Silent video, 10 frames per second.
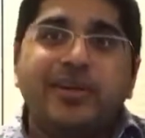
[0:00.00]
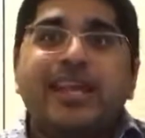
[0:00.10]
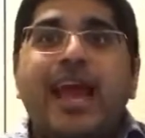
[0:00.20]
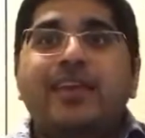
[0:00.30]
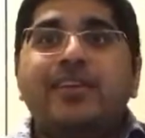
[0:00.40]
when he
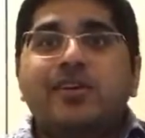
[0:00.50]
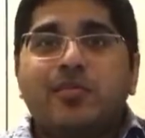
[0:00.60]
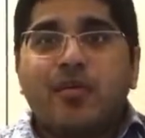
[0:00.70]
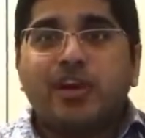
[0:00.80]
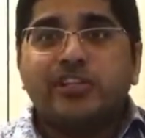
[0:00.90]
had
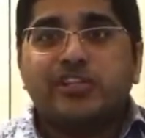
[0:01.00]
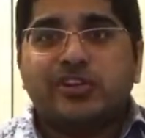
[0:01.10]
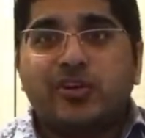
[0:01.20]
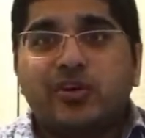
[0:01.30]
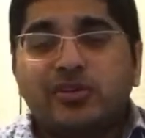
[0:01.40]
Marty
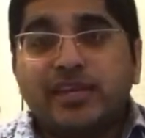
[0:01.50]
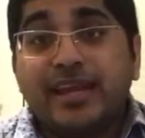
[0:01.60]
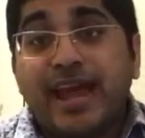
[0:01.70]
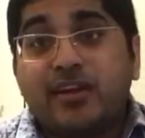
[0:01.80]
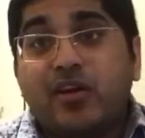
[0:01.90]
Scurll
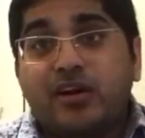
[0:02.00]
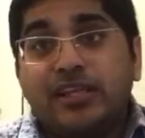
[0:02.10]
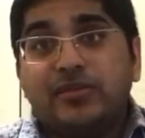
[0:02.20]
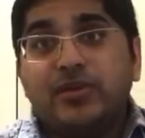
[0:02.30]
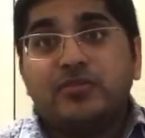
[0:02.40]
at All
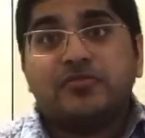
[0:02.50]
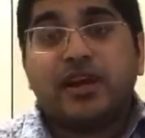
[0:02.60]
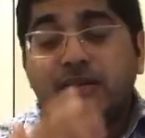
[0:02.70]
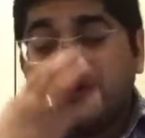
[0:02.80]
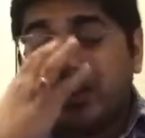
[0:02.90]
In, when he was
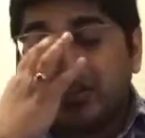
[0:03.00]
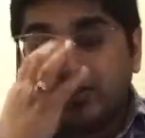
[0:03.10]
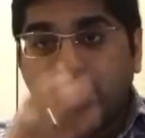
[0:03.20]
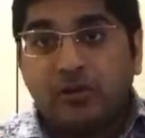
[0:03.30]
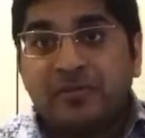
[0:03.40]
fighting Marty
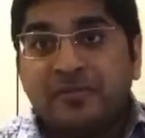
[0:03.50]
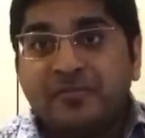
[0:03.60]
Scurll,